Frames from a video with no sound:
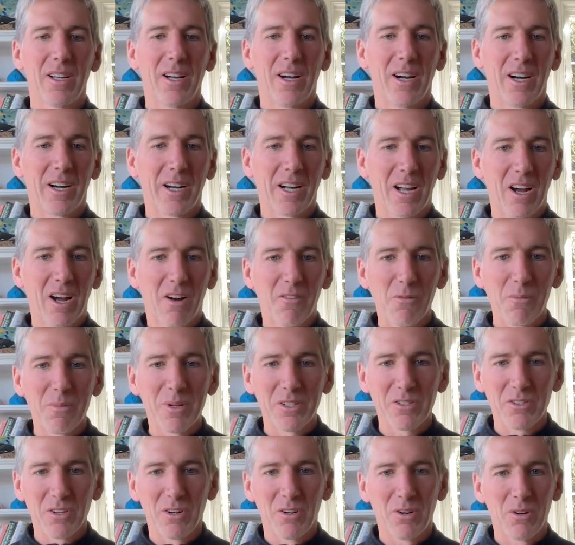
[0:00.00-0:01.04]
Uh,
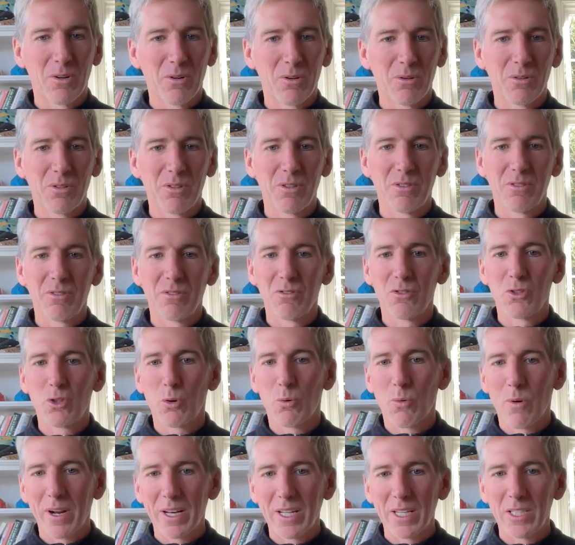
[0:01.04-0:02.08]
governments own
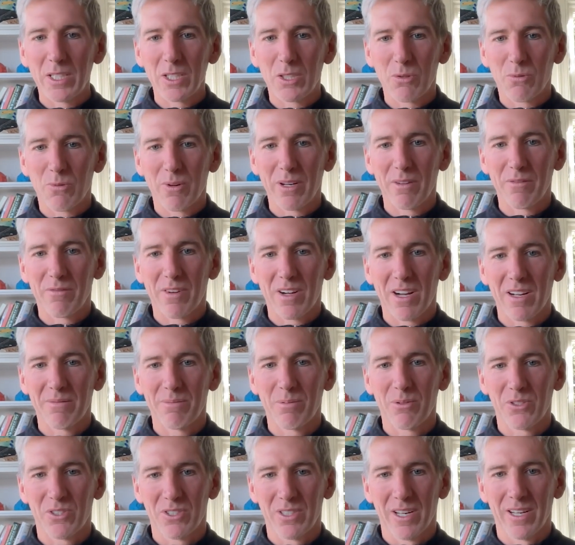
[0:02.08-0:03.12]
20 to 25
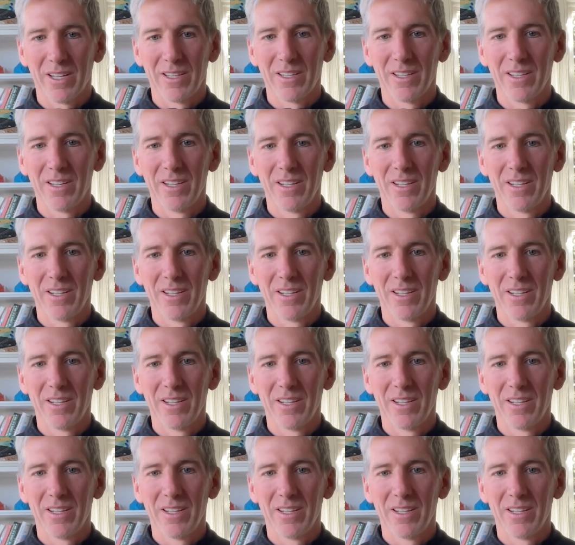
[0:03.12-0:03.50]
percent